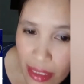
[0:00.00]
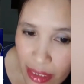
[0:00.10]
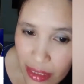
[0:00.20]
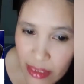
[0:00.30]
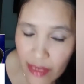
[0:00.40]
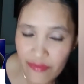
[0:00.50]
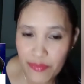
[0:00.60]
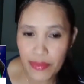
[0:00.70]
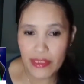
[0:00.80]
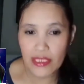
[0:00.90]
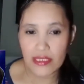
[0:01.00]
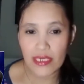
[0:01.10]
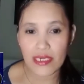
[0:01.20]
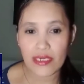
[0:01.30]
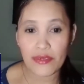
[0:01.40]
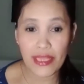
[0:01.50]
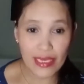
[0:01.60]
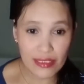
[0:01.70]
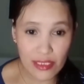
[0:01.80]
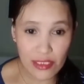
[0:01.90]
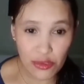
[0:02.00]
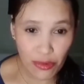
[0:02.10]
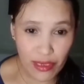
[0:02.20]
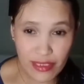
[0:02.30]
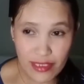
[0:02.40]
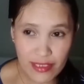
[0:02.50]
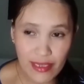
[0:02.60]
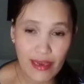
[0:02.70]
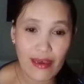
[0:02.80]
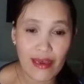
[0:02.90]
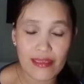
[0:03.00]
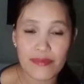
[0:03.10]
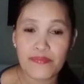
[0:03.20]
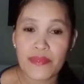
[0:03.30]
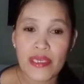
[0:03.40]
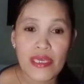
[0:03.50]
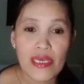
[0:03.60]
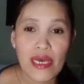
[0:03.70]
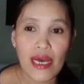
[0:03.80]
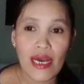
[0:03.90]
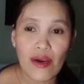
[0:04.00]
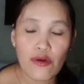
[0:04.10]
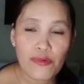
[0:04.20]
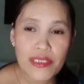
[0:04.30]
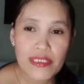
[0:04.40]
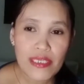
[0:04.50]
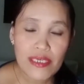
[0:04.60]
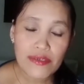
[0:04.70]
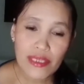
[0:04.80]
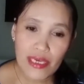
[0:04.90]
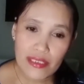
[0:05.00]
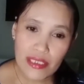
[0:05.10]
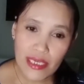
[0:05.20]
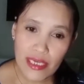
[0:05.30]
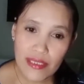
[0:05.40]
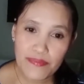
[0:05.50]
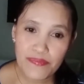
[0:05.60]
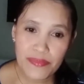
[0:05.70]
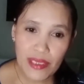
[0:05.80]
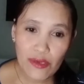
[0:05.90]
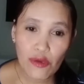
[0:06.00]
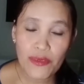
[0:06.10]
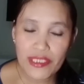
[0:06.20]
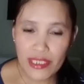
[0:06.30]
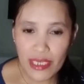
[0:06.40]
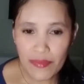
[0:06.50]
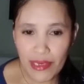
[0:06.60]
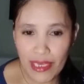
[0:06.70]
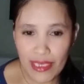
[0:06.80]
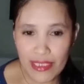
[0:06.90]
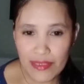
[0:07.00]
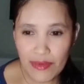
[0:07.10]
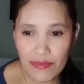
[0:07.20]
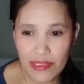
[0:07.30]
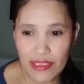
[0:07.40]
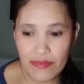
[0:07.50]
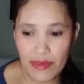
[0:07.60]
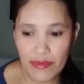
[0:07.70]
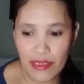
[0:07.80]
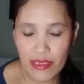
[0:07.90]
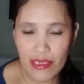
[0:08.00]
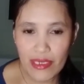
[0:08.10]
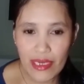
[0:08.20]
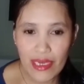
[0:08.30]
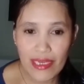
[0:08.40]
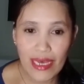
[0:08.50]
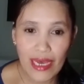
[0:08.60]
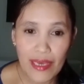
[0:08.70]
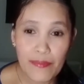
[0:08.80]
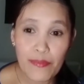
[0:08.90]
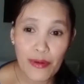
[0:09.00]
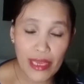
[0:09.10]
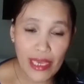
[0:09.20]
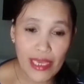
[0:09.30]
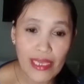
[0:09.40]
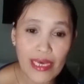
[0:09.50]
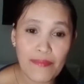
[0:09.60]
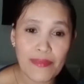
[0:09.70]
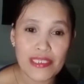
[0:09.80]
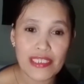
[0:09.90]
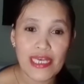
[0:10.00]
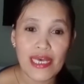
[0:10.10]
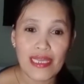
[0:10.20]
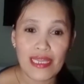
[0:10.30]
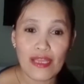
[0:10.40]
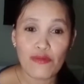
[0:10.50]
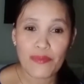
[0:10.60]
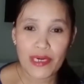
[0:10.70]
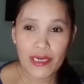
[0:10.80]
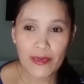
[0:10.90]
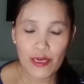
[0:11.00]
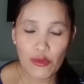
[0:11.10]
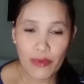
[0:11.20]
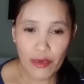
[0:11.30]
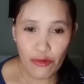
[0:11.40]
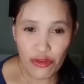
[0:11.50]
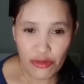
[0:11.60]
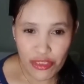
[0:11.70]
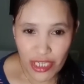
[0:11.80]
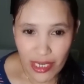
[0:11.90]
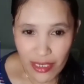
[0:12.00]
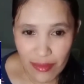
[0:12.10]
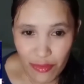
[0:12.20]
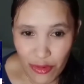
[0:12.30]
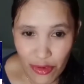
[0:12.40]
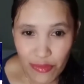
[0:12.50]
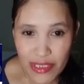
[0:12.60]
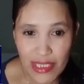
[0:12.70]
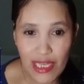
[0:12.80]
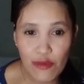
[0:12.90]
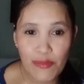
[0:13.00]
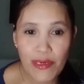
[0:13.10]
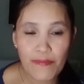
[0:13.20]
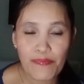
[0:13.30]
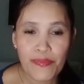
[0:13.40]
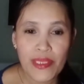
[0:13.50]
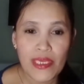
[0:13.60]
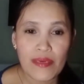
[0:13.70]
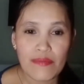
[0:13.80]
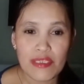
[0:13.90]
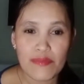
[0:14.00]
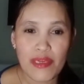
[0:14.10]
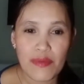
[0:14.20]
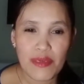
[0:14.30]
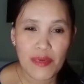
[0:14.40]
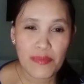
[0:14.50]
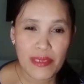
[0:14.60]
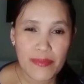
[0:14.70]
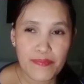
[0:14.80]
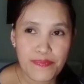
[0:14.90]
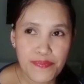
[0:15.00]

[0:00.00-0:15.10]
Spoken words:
that are connected to us. Yeah, and always stay connected and always stay blessed, Mami Adarna. And I pray na mas lalo pang lumago yung channel mo, mas lalo pang, mas marami ka pang